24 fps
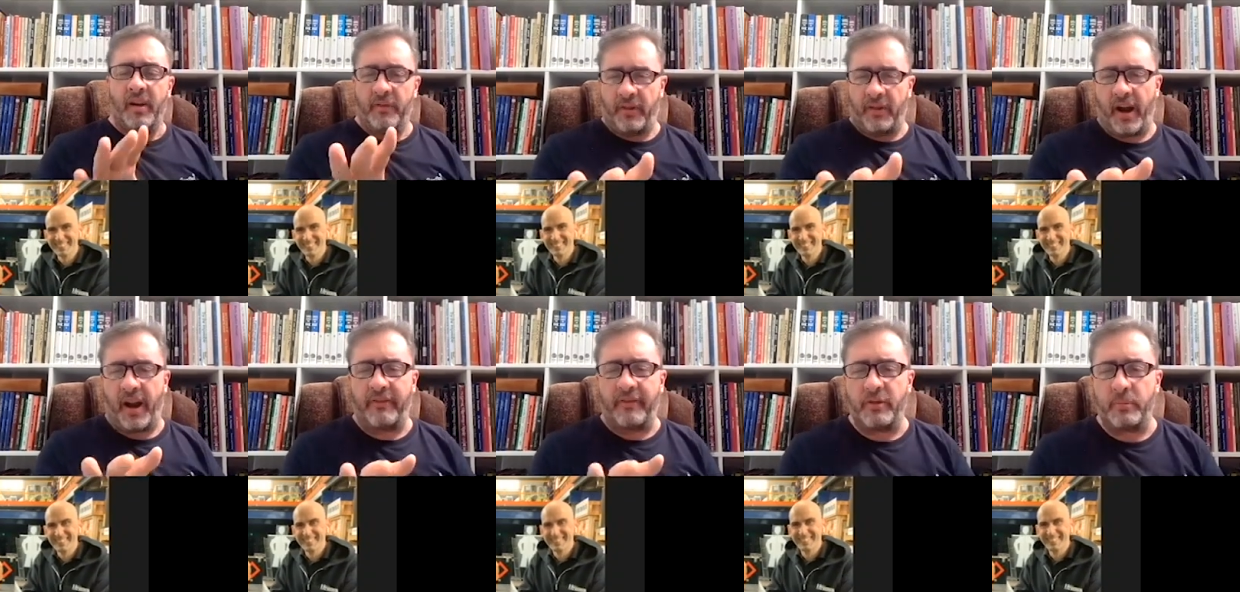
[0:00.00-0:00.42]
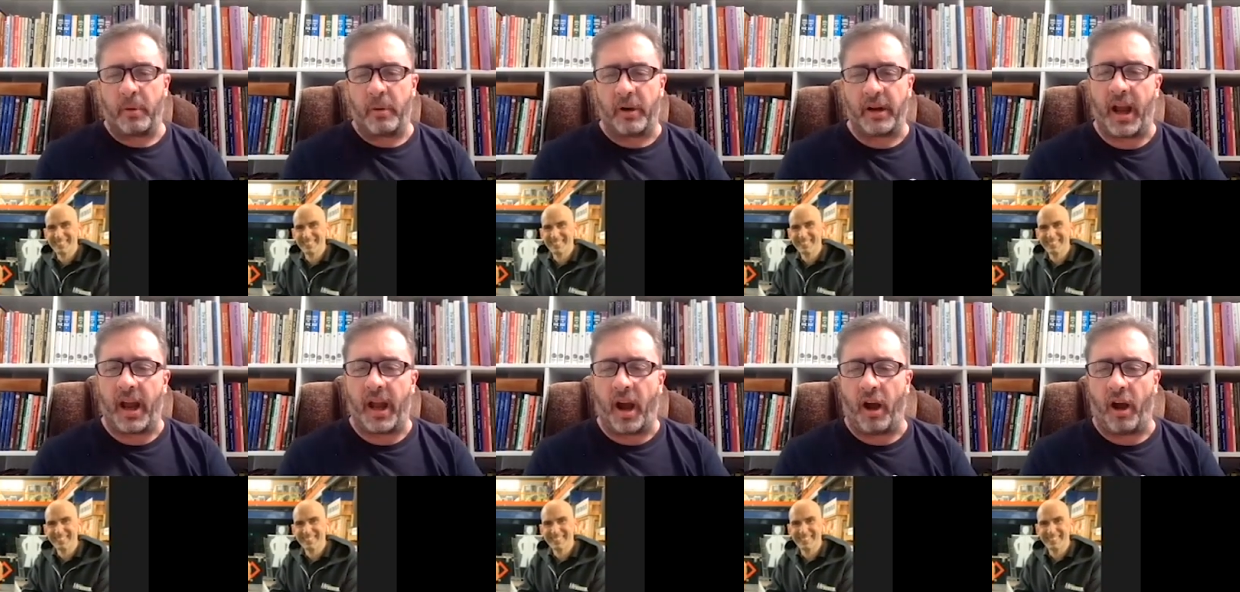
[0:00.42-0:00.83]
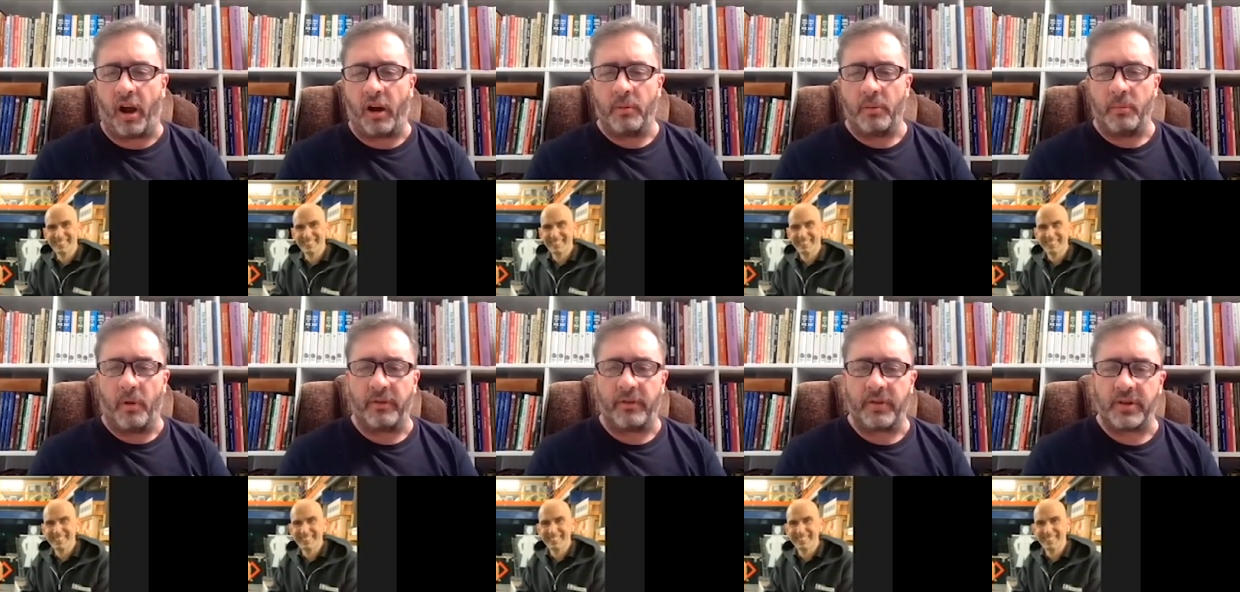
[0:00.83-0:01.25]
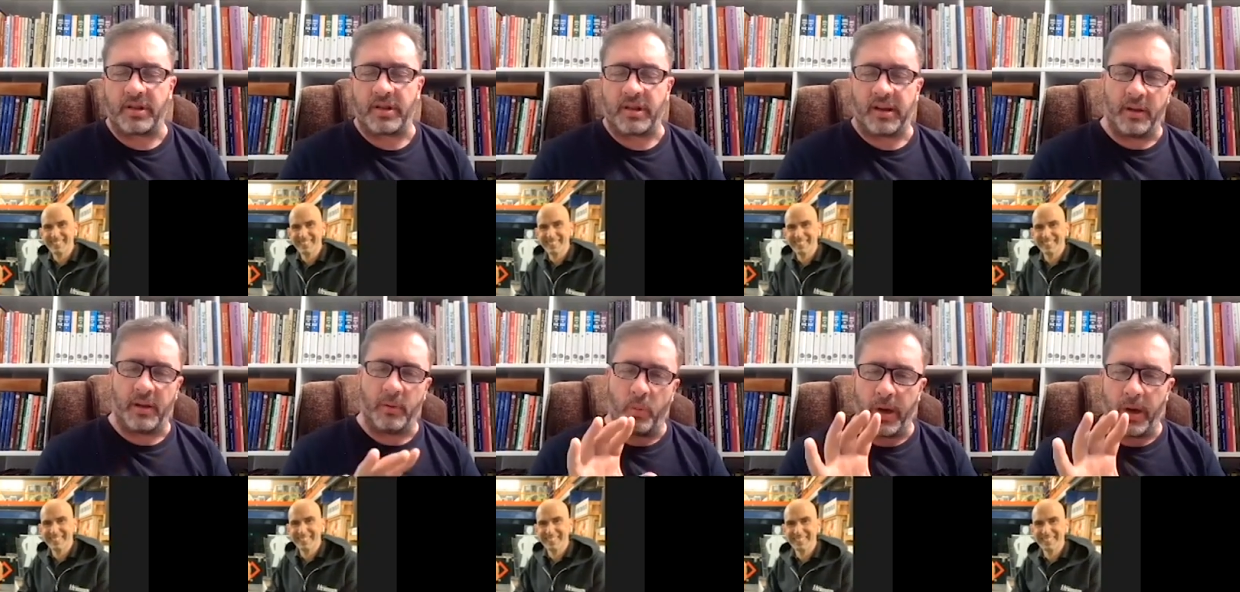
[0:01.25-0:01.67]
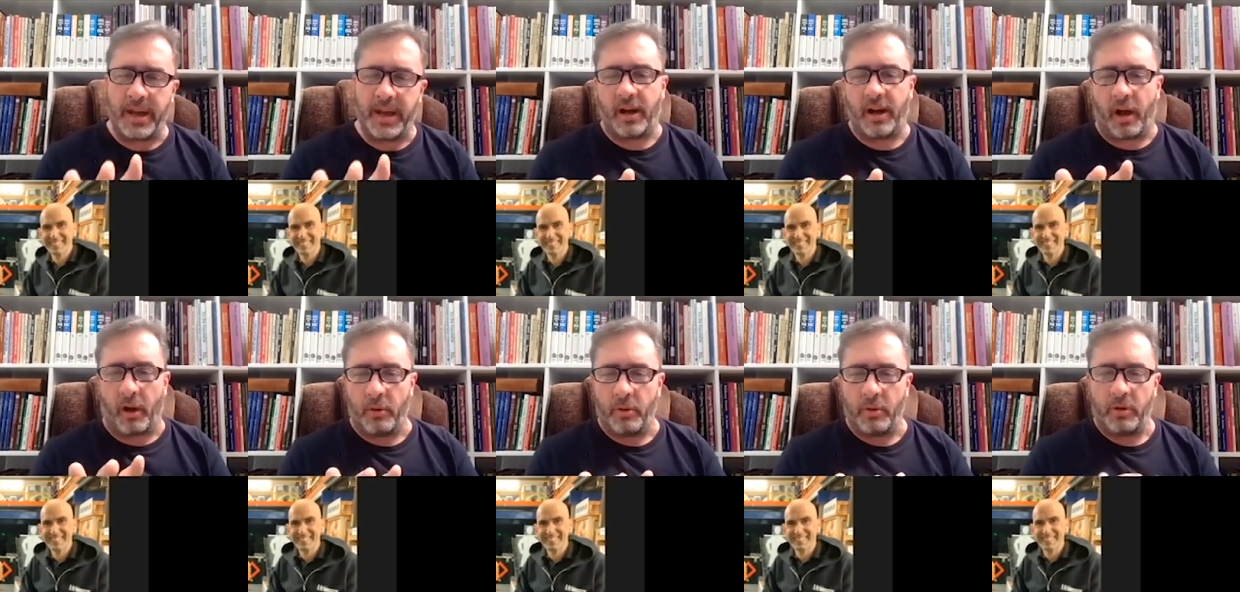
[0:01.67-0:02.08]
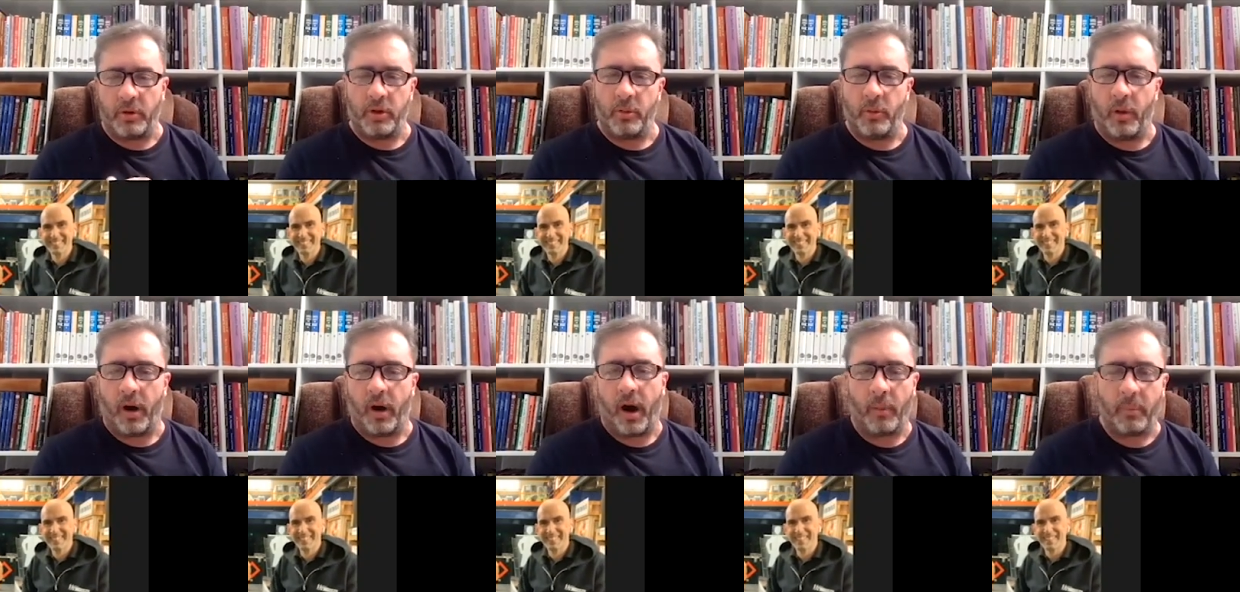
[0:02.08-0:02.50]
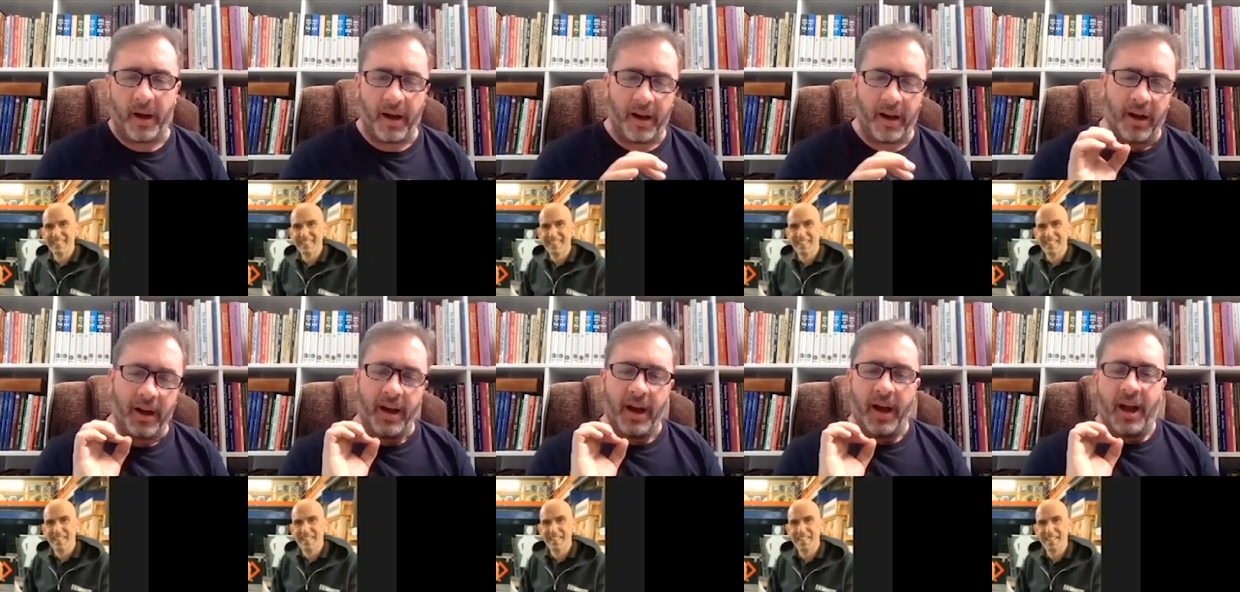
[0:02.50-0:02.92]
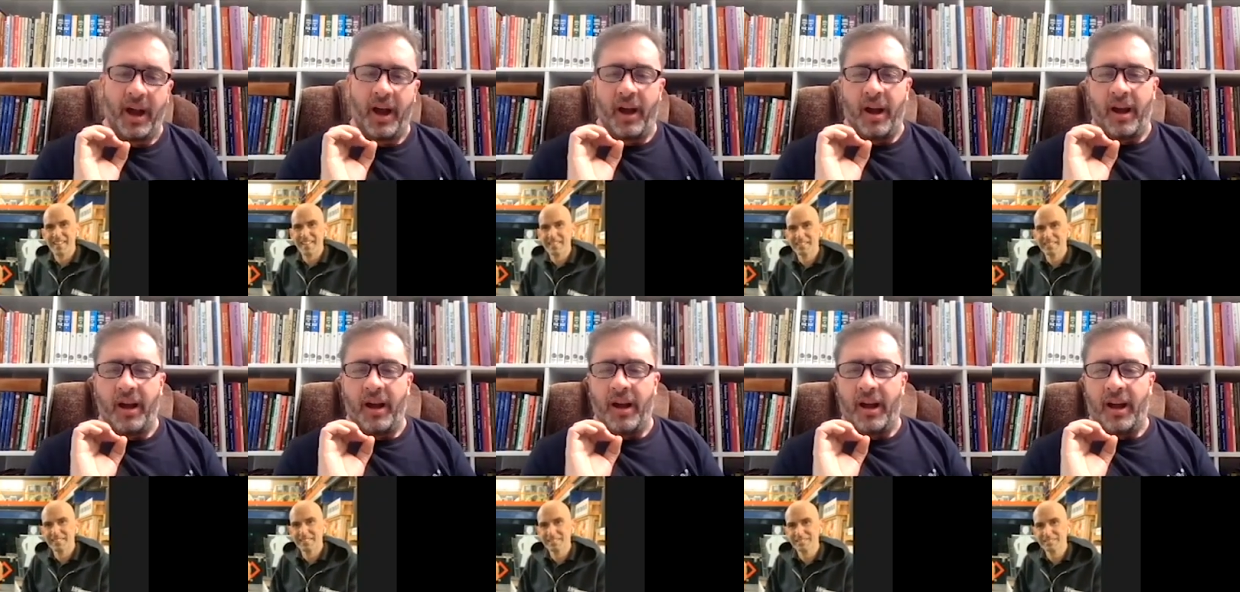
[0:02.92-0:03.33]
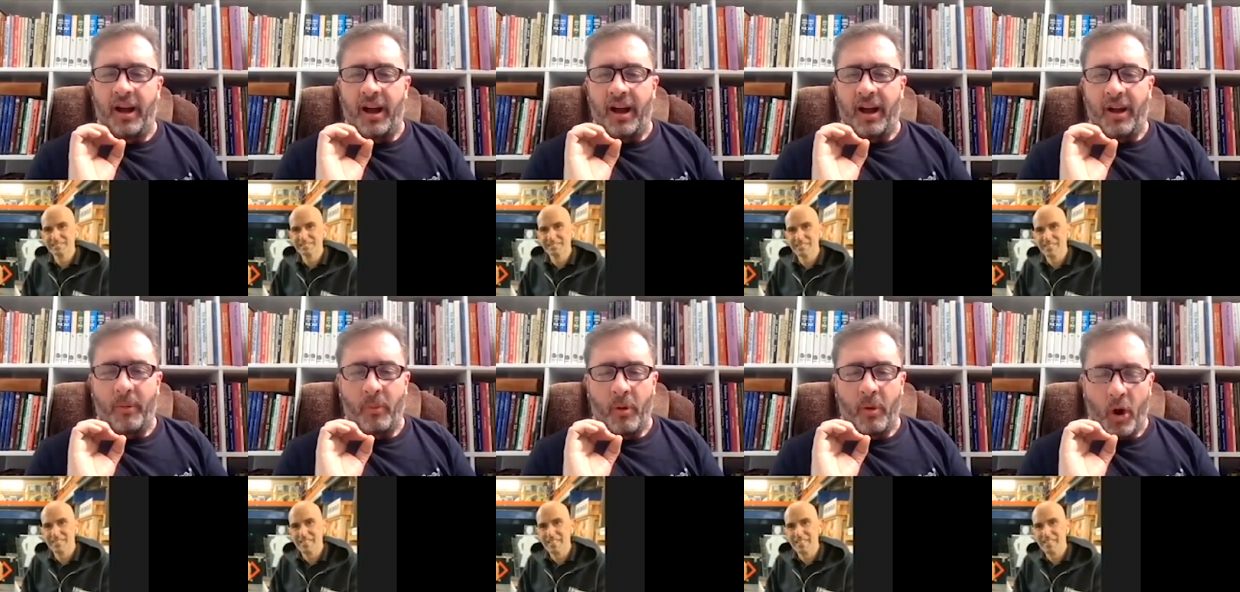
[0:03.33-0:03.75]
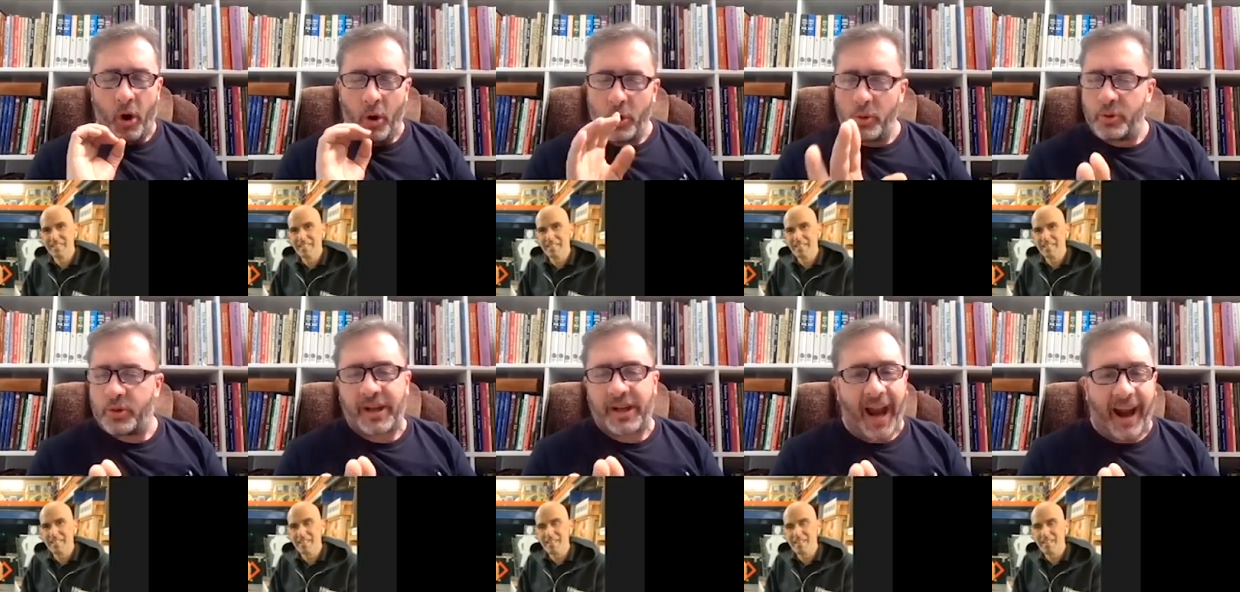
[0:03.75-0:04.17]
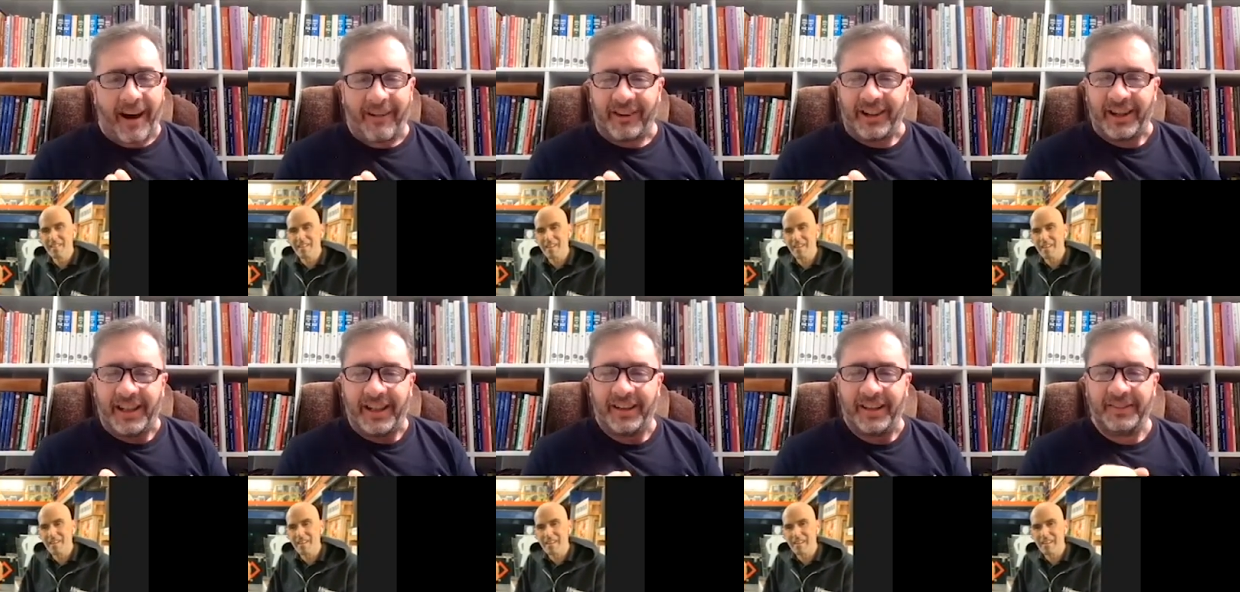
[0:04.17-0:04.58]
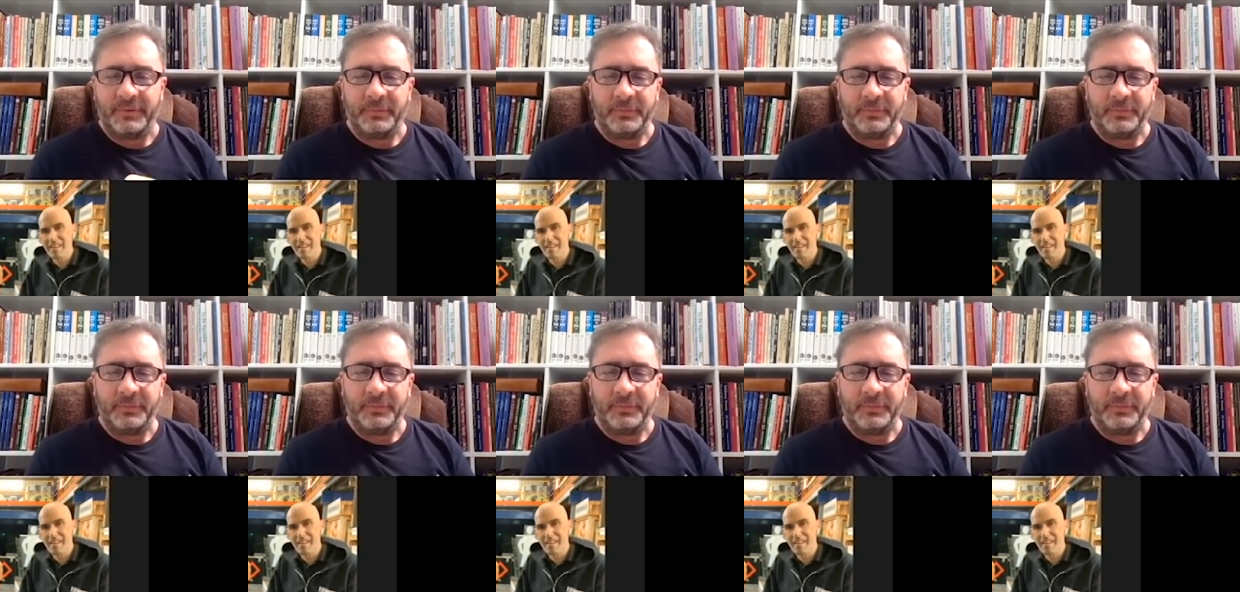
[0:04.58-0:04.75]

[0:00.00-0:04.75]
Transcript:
Speaker 1: for everybody at home. Obviously, we know who you are, but who's Gary?